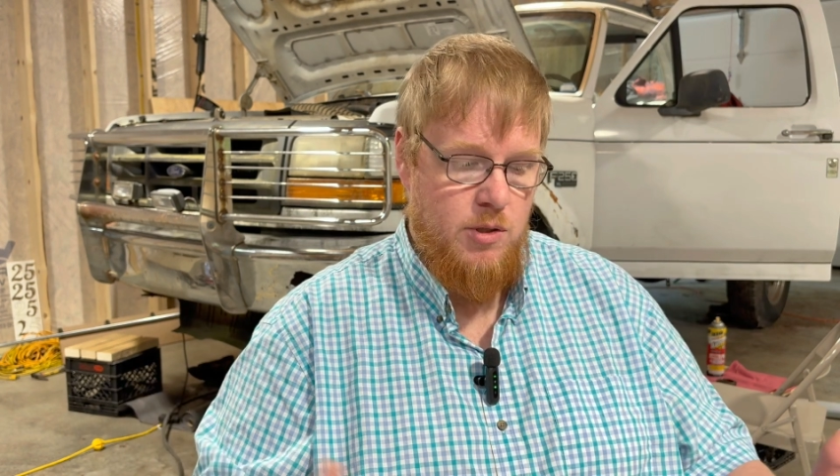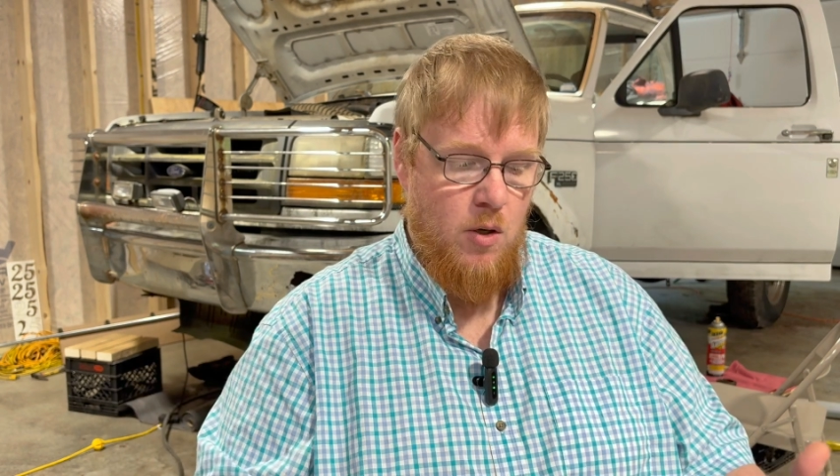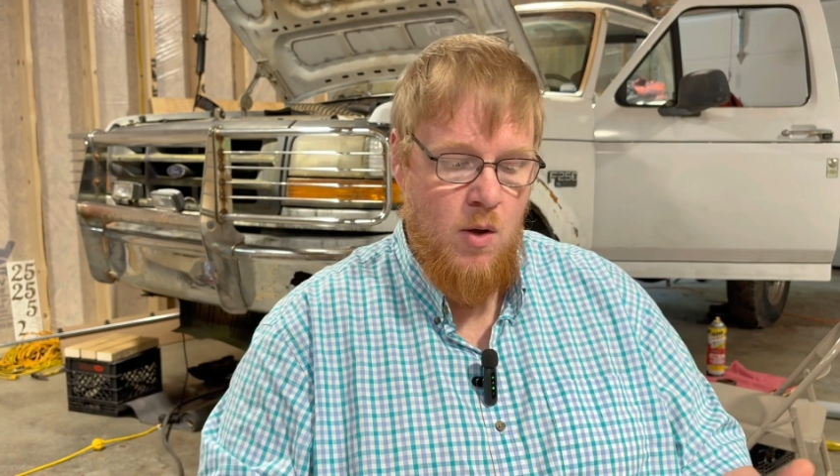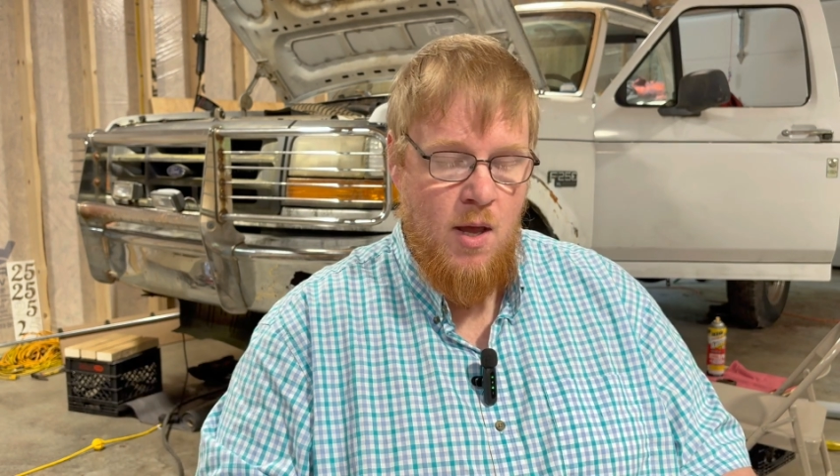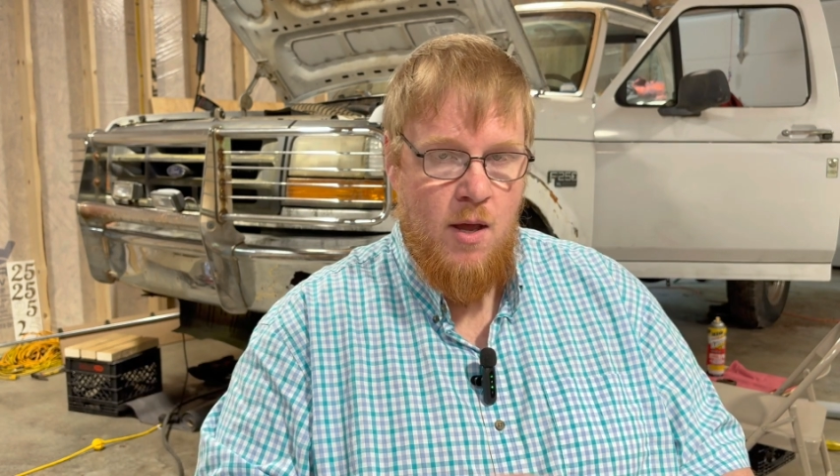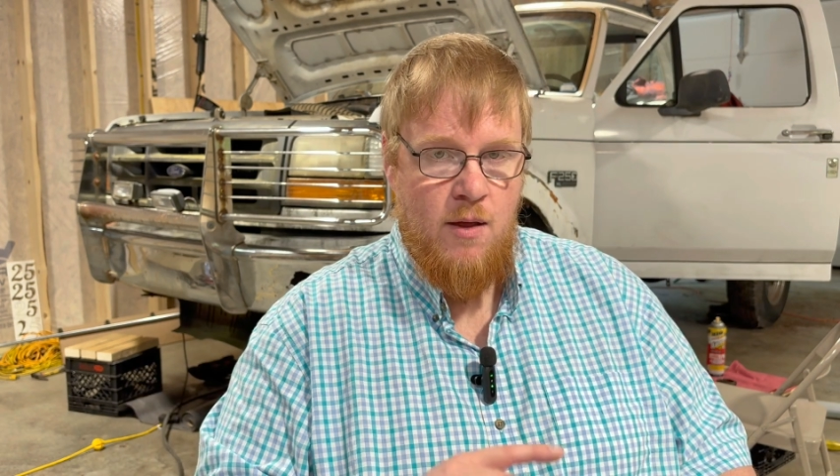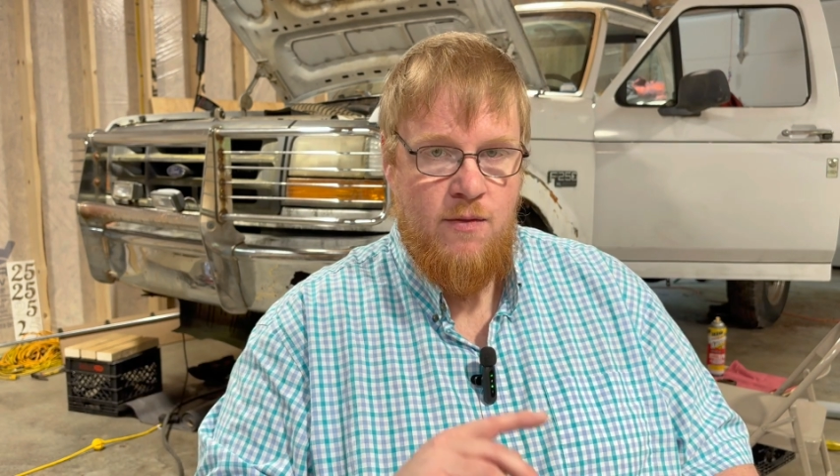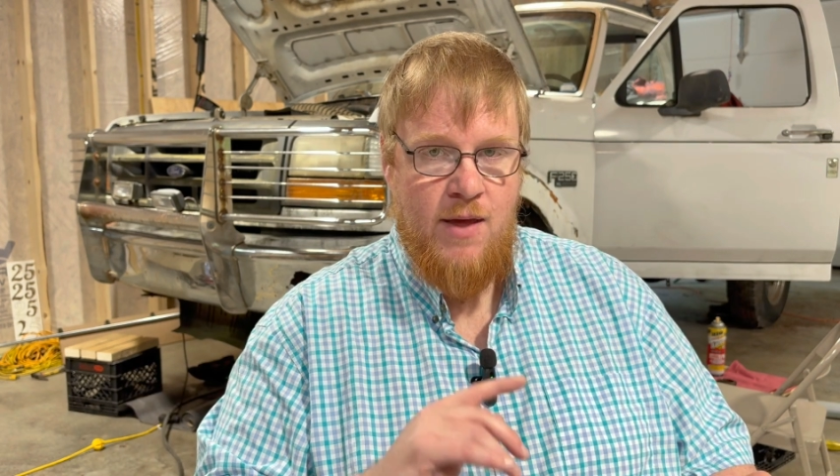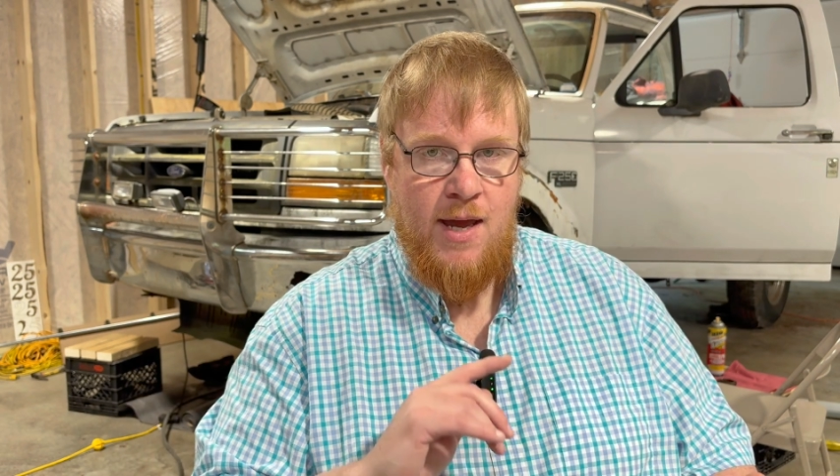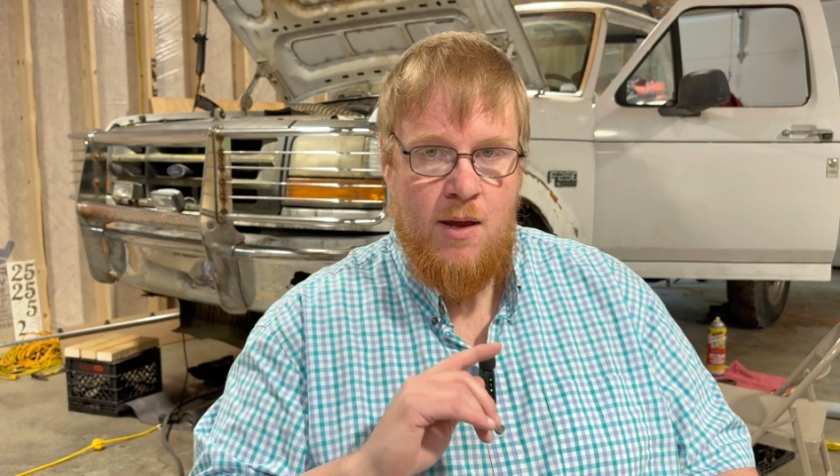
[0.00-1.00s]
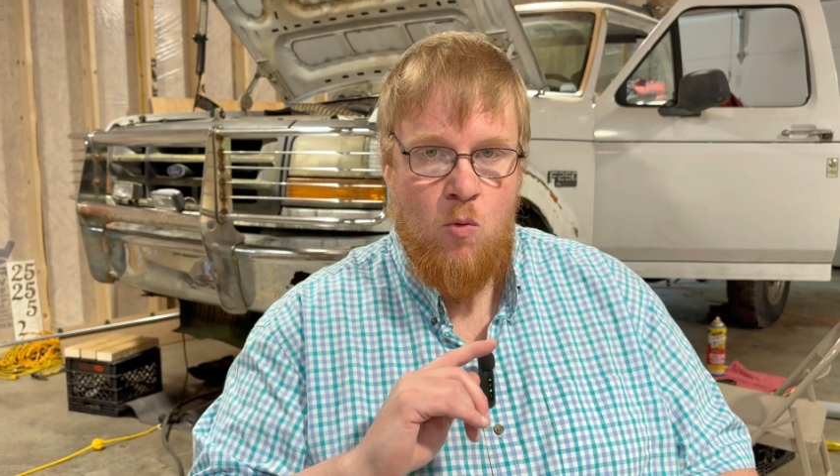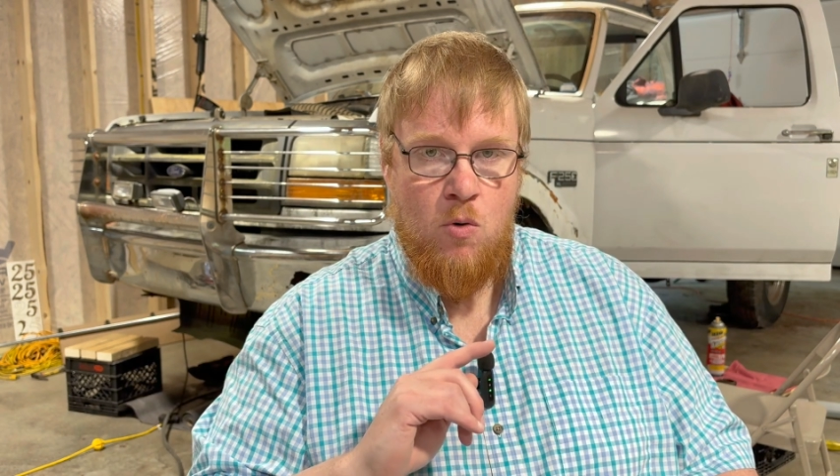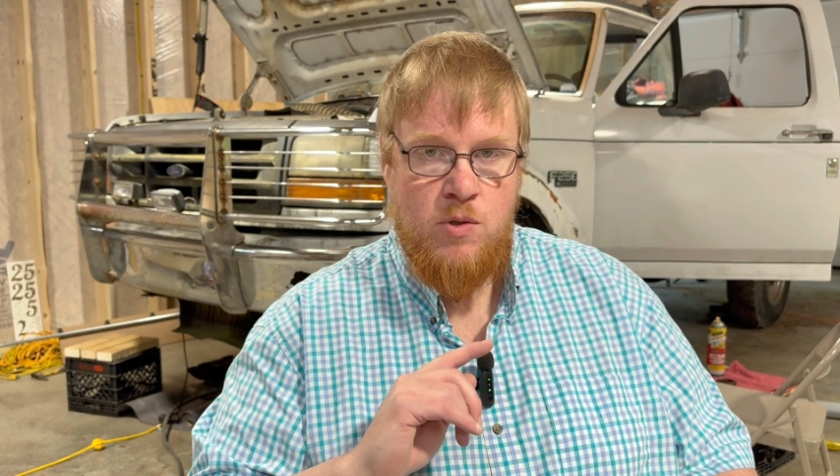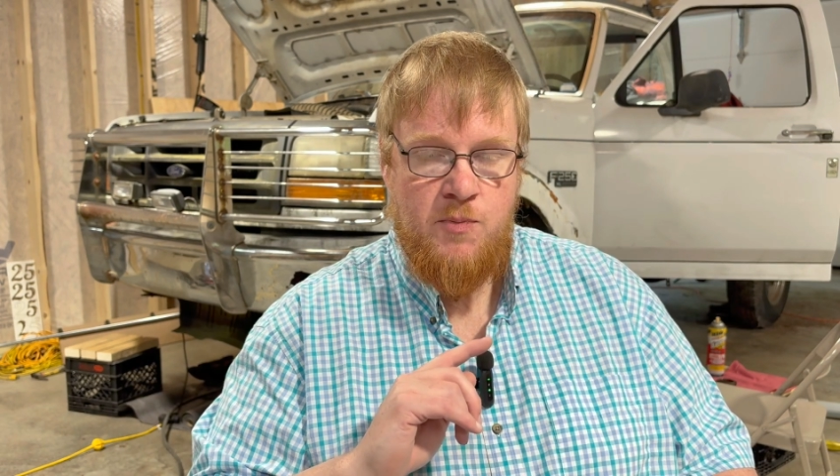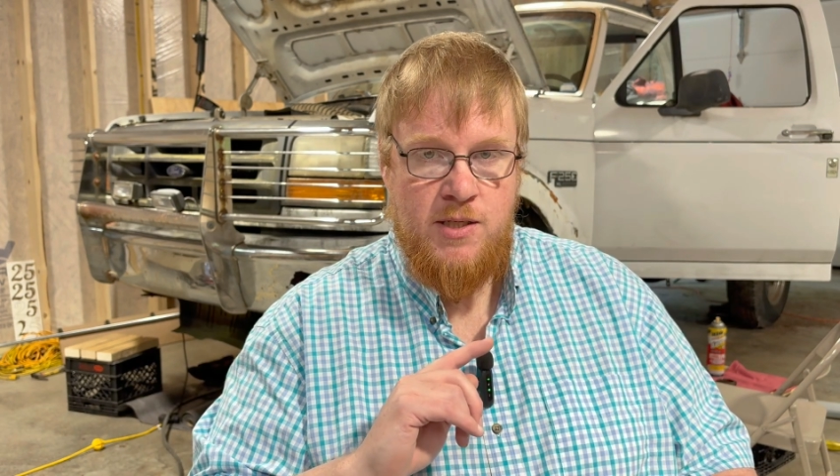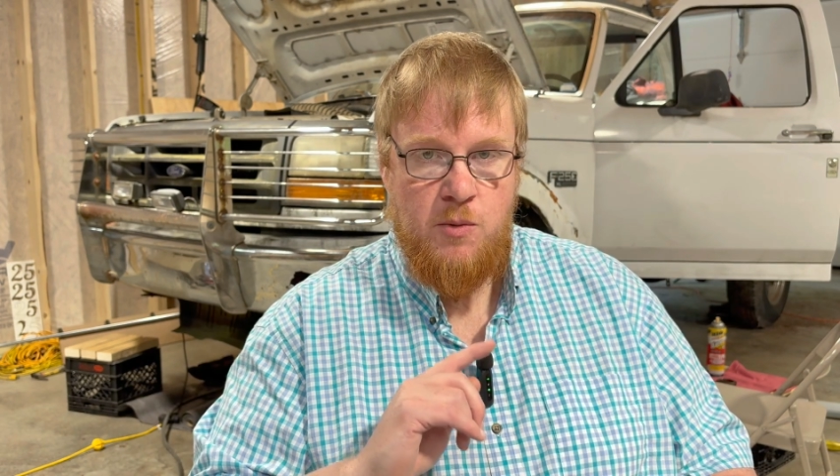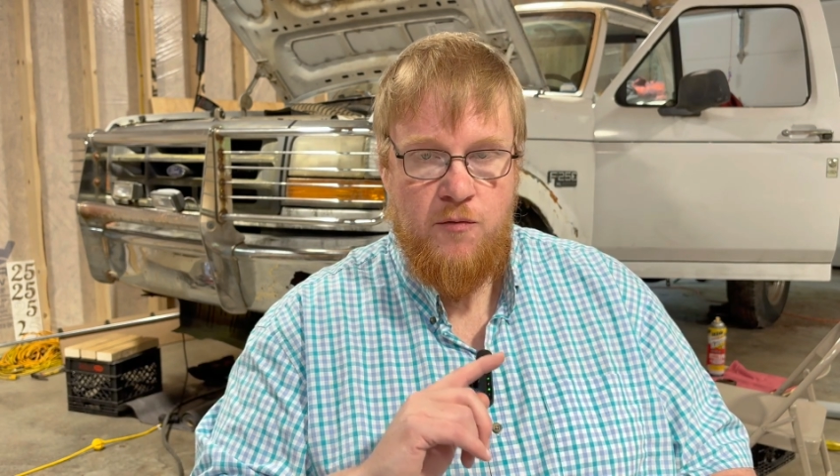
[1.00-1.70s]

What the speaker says: So they were responsible